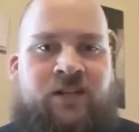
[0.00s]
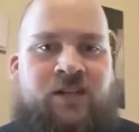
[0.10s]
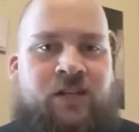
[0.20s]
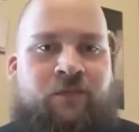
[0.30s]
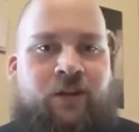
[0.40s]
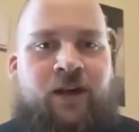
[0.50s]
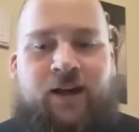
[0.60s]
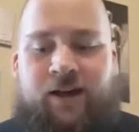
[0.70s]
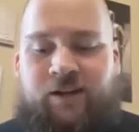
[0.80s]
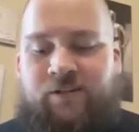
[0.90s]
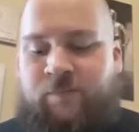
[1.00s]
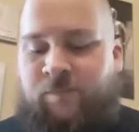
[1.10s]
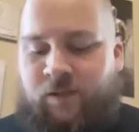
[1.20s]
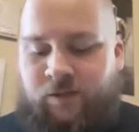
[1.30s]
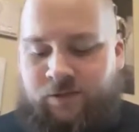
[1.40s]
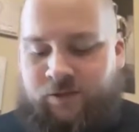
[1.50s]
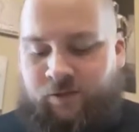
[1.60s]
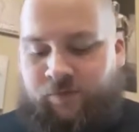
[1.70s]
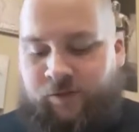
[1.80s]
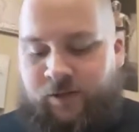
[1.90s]
each different kind.
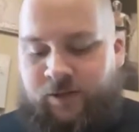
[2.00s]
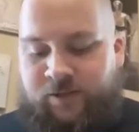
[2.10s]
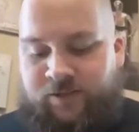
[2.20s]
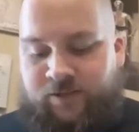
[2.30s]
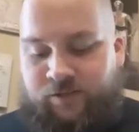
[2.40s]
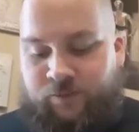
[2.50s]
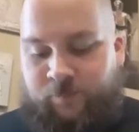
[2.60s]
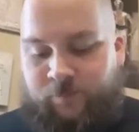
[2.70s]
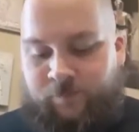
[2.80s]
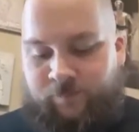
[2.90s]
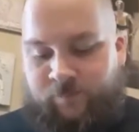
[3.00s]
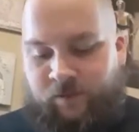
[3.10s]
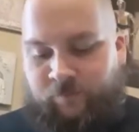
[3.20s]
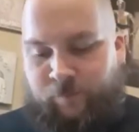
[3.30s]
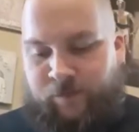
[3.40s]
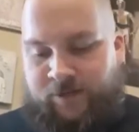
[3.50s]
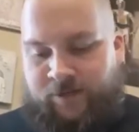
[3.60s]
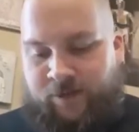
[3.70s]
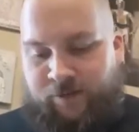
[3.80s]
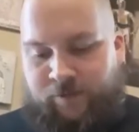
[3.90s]
So for us, for my
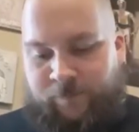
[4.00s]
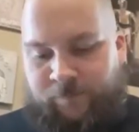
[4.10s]
deck,